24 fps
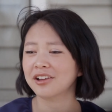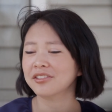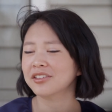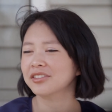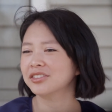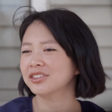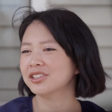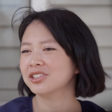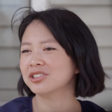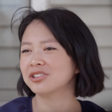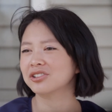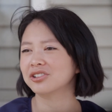that
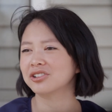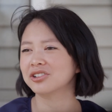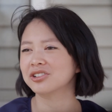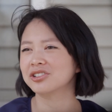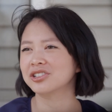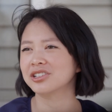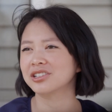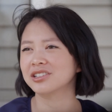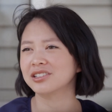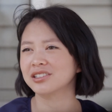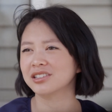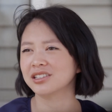the
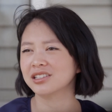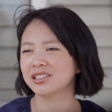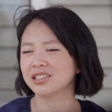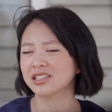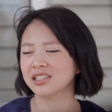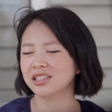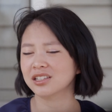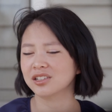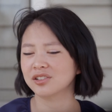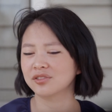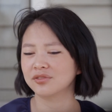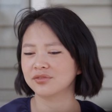surge
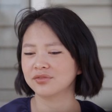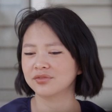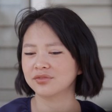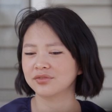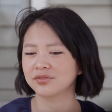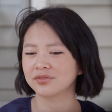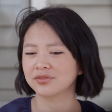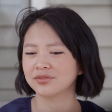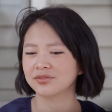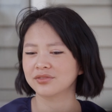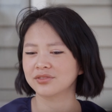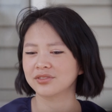is
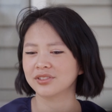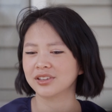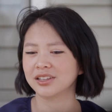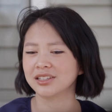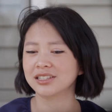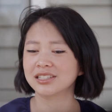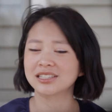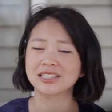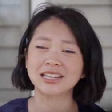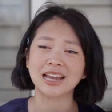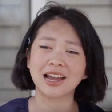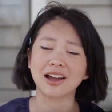
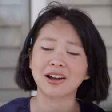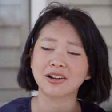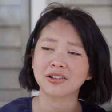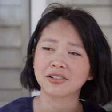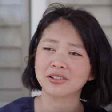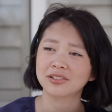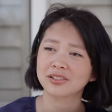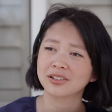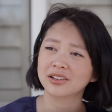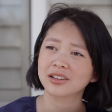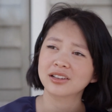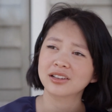down,